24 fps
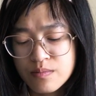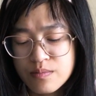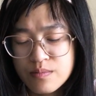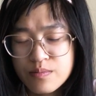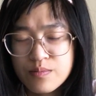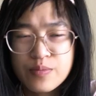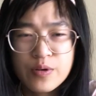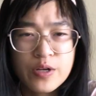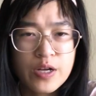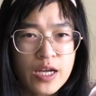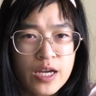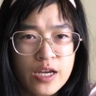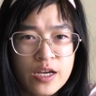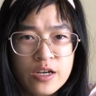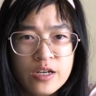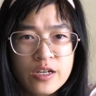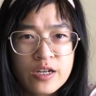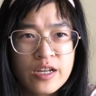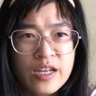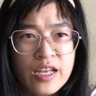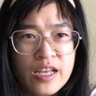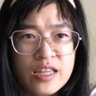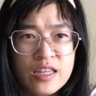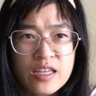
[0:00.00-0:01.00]
but I
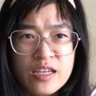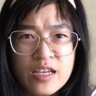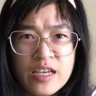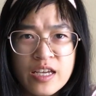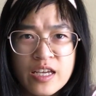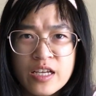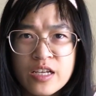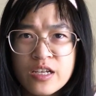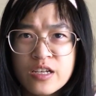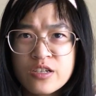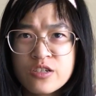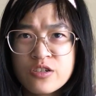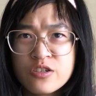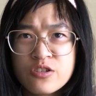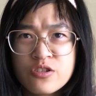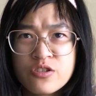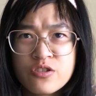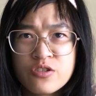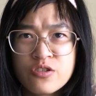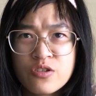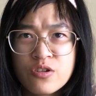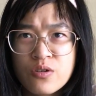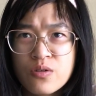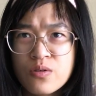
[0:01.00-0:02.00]
couldn't get the gauge,
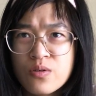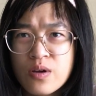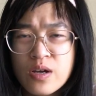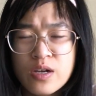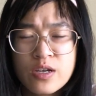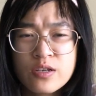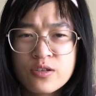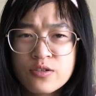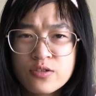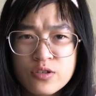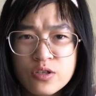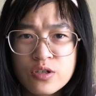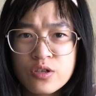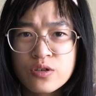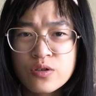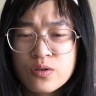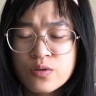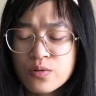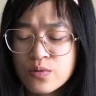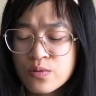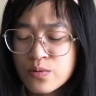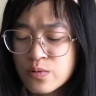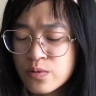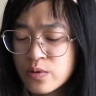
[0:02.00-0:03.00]
so I used
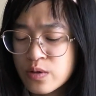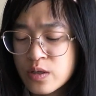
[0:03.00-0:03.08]
2.